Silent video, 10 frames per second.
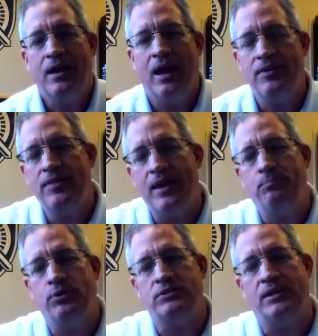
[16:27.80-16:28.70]
and then they
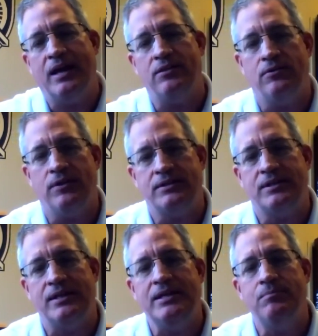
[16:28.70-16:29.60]
put together the
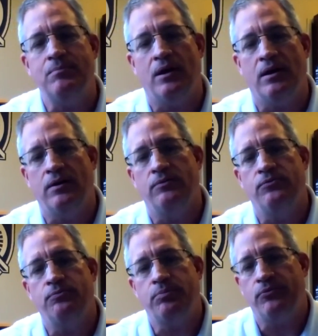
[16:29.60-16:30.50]
team of
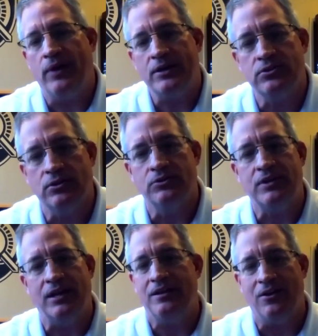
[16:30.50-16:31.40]
professionals
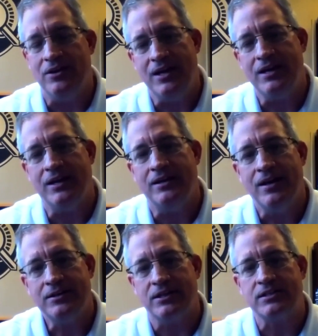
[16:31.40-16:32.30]
that are needed
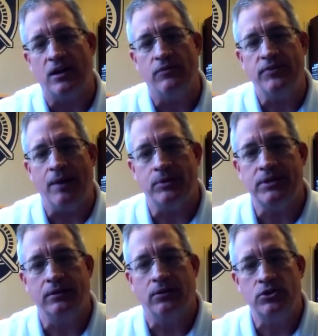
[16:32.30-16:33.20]
to solve that
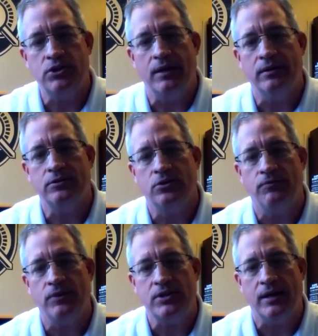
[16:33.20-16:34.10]
particular challenge. So if
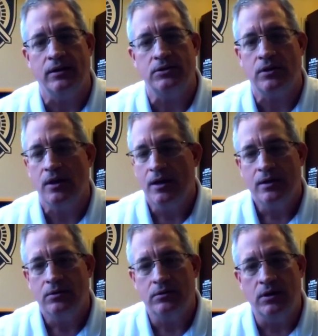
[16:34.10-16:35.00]
the challenge,
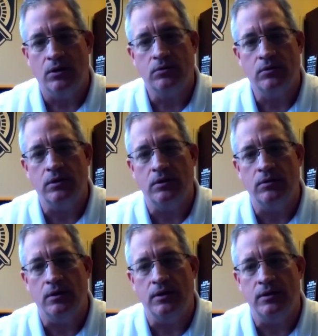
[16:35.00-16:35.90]
you know, the,
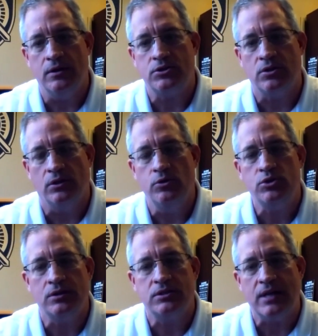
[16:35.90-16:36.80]
the, the
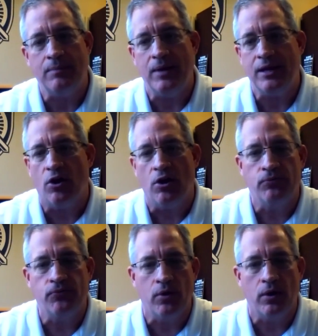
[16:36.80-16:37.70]
solution set may call
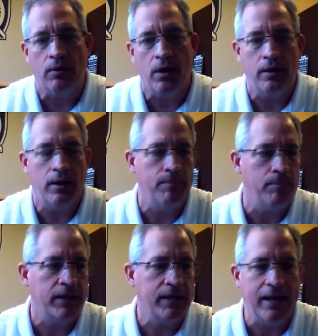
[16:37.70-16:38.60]
for a, a
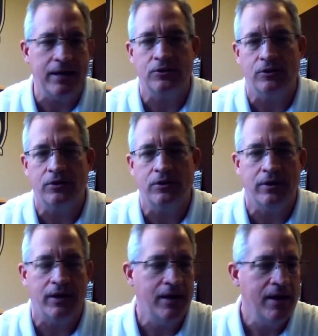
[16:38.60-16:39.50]
mechanical or
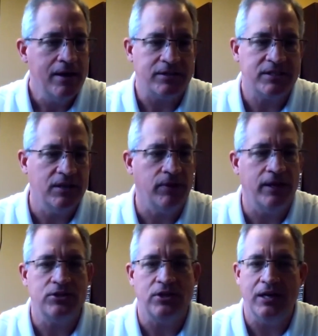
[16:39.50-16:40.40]
a, a, civil
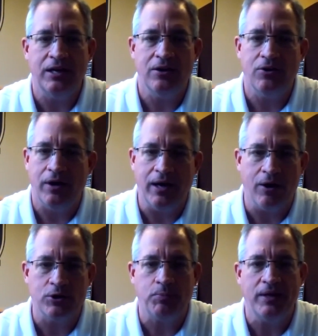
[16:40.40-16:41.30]
engineer or an
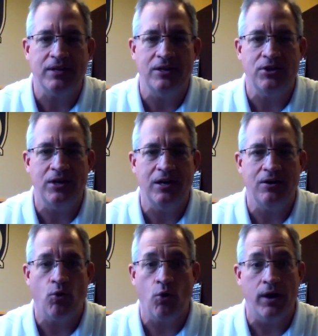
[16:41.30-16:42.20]
aerospace
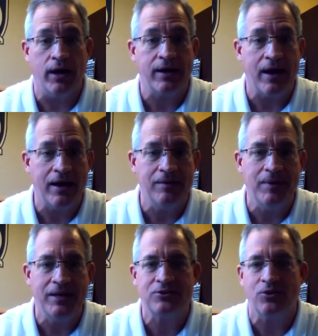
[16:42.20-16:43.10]
engineer or an
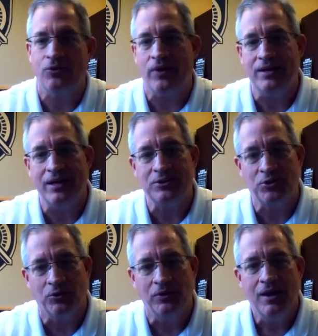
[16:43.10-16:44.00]
economist or a
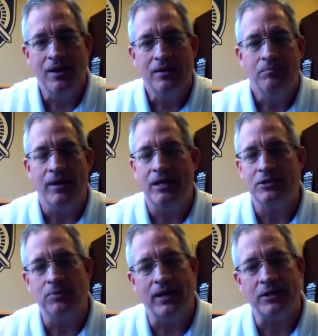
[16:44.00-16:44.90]
financial
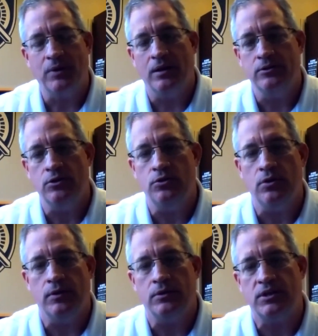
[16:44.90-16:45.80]
management expert, you,
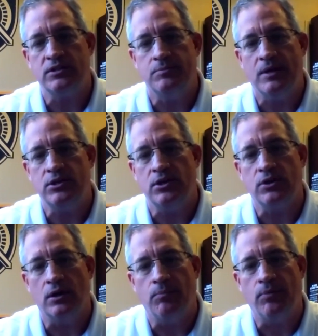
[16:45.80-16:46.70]
the system engineer is
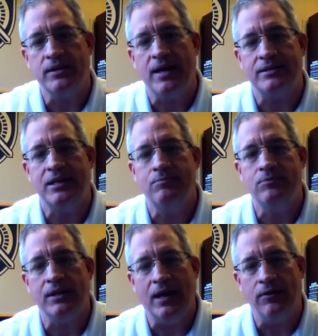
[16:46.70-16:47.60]
going to bring that team
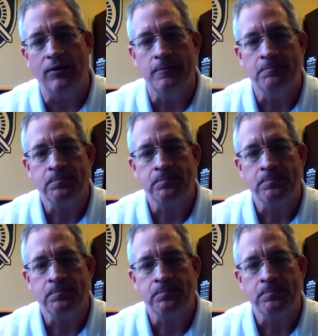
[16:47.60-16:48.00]
together